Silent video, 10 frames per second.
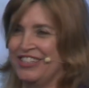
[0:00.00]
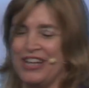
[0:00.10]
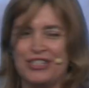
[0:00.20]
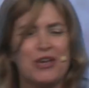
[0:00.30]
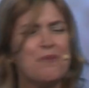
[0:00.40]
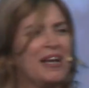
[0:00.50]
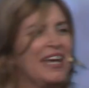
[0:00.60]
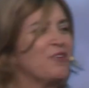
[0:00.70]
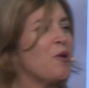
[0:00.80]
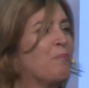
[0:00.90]
Do you
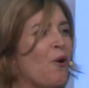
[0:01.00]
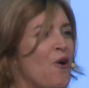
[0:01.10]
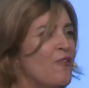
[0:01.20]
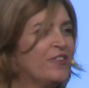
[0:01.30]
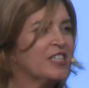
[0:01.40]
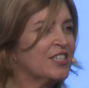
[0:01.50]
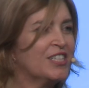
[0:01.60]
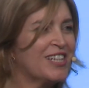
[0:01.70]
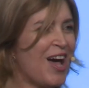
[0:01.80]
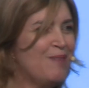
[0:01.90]
believe you're born for
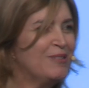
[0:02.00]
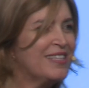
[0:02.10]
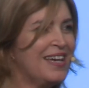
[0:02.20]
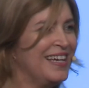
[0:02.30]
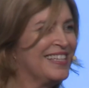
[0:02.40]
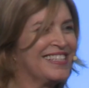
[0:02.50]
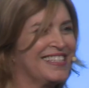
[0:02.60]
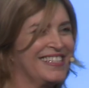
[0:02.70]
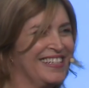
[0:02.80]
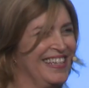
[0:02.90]
such a time as this?
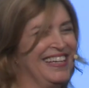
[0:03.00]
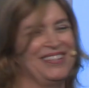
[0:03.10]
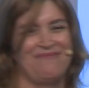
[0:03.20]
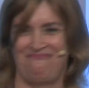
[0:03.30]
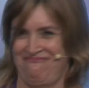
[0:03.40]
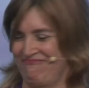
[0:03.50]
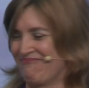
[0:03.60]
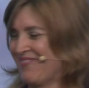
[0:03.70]
Yes!